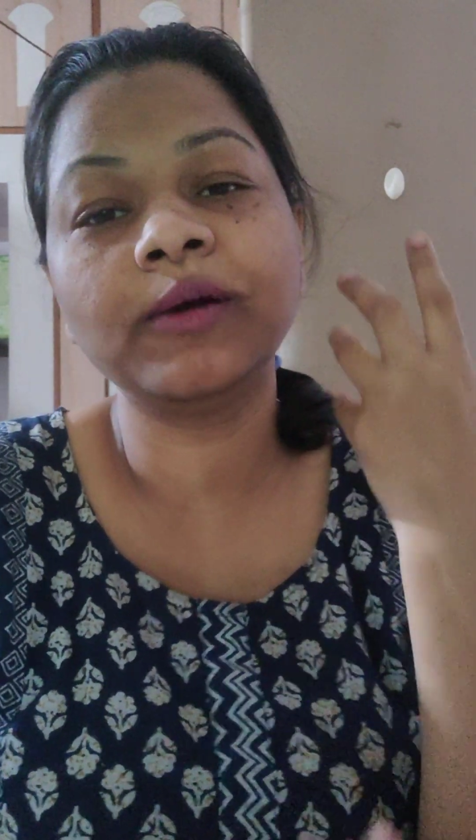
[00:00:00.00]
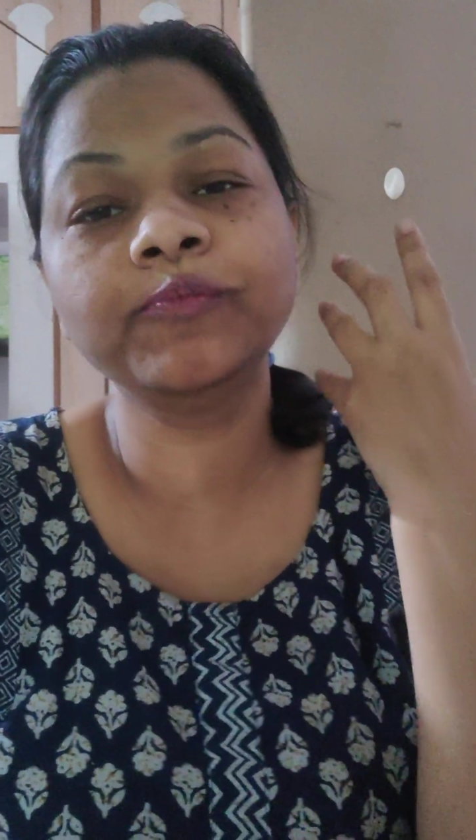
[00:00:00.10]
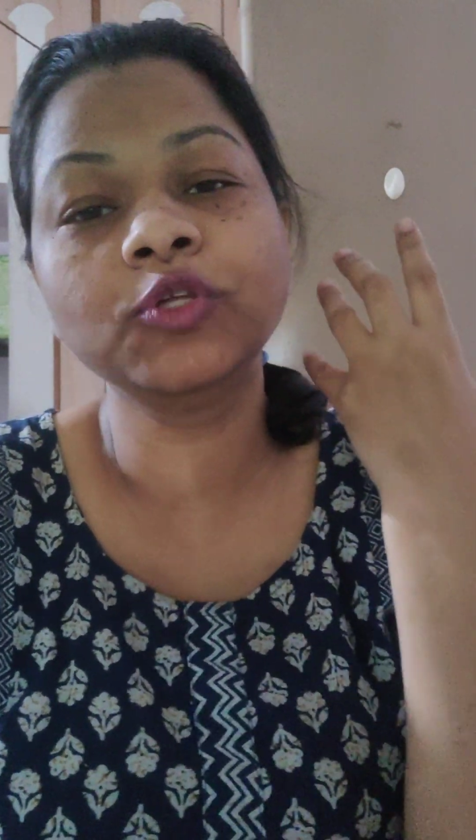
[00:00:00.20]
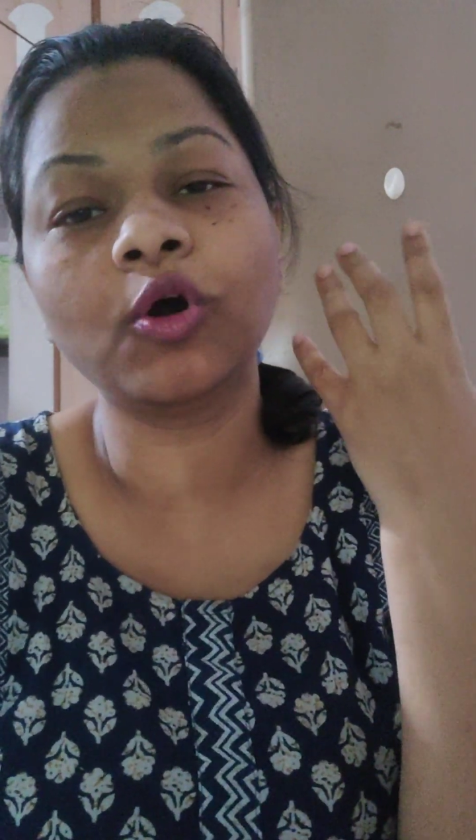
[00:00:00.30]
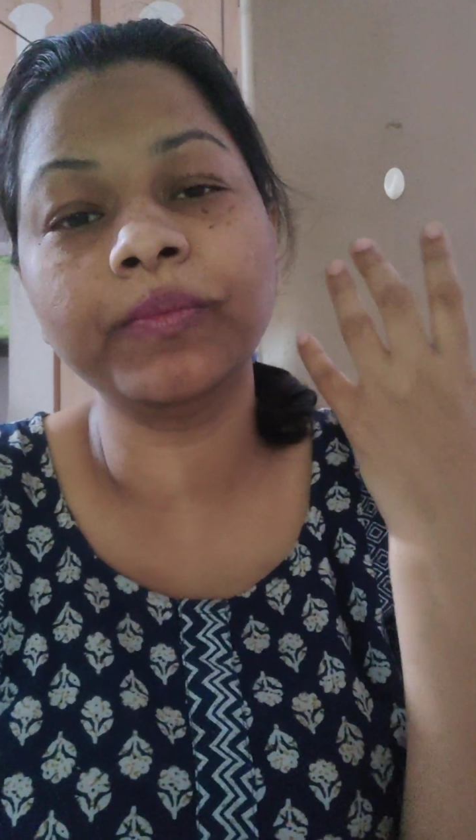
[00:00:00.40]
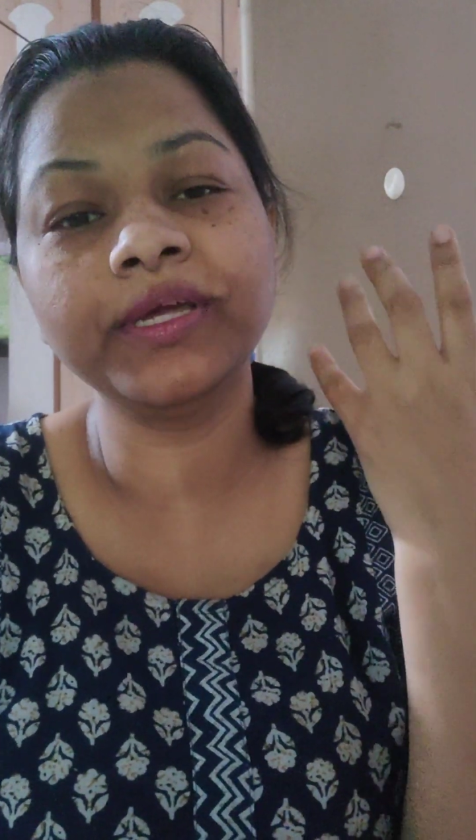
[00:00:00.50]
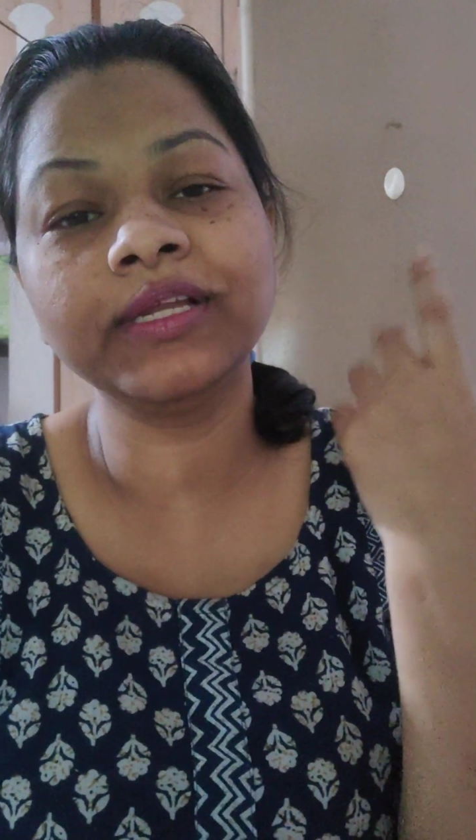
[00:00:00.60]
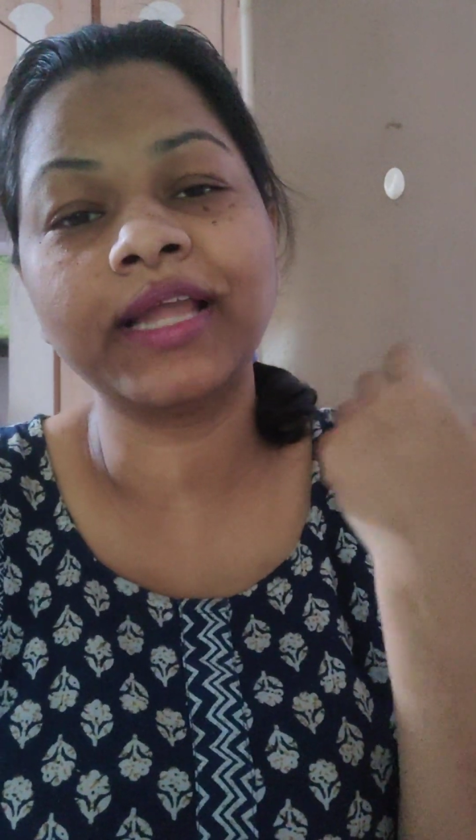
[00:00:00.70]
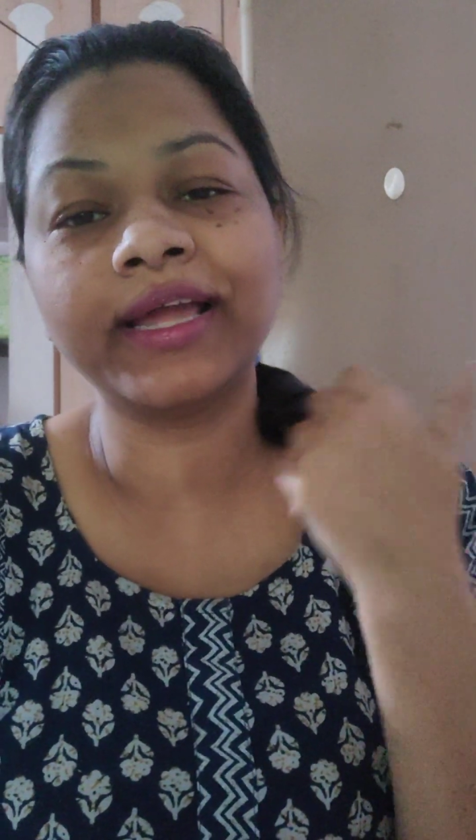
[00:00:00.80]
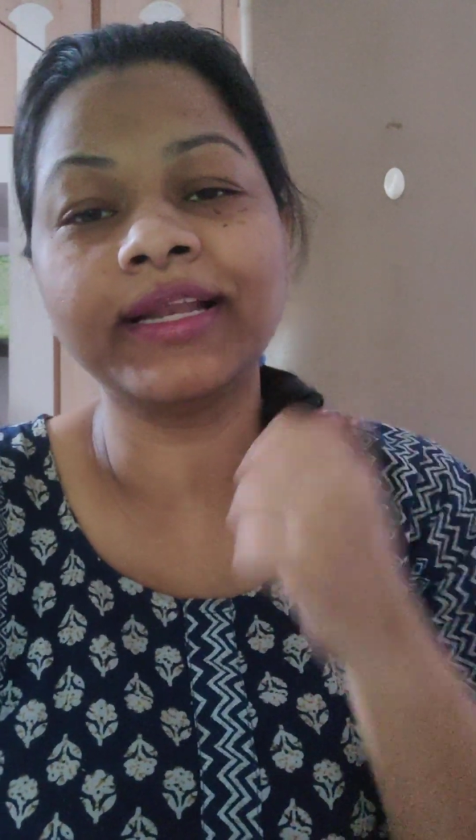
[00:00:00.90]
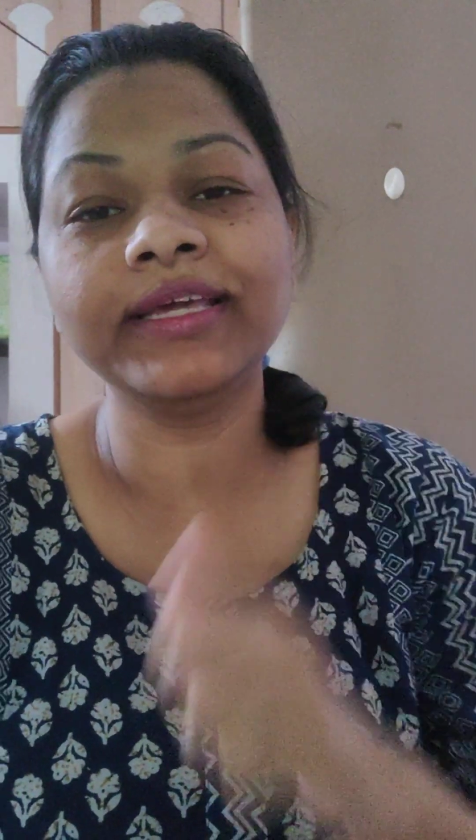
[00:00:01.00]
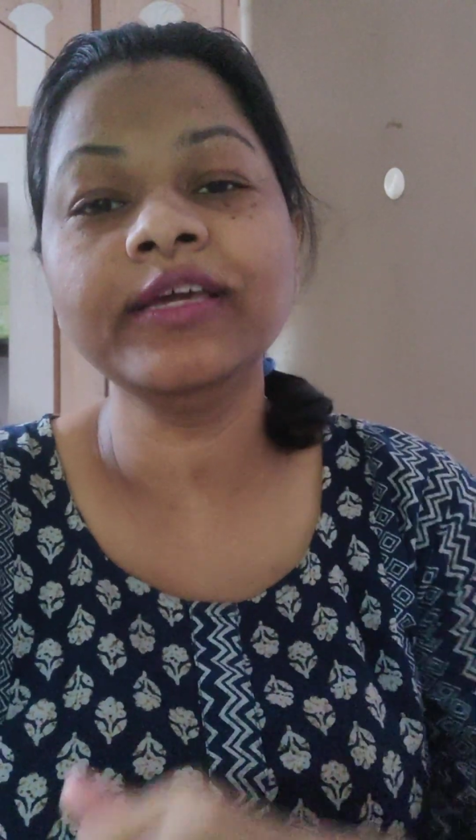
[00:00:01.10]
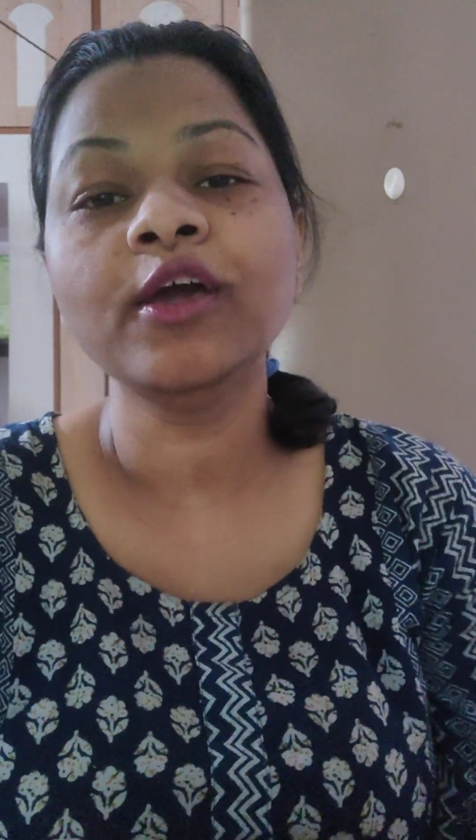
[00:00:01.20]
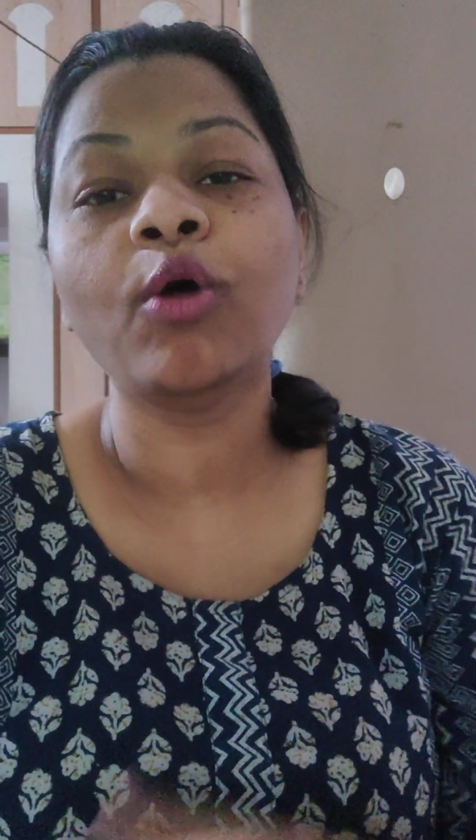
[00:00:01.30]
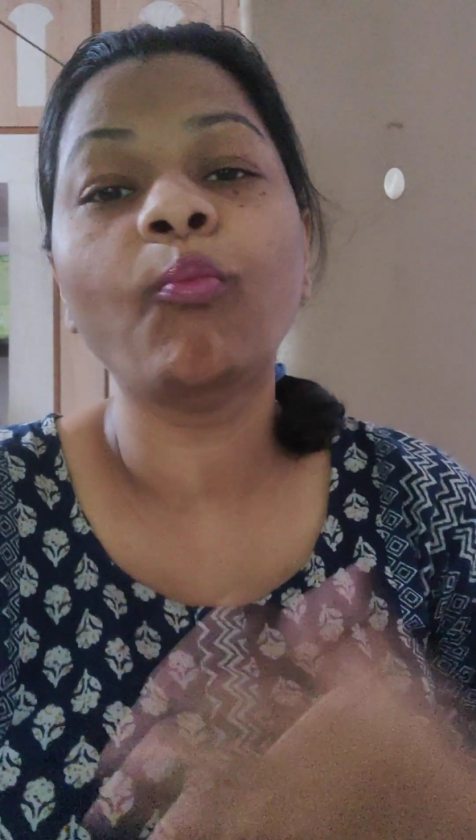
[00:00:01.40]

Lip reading: absorbing likely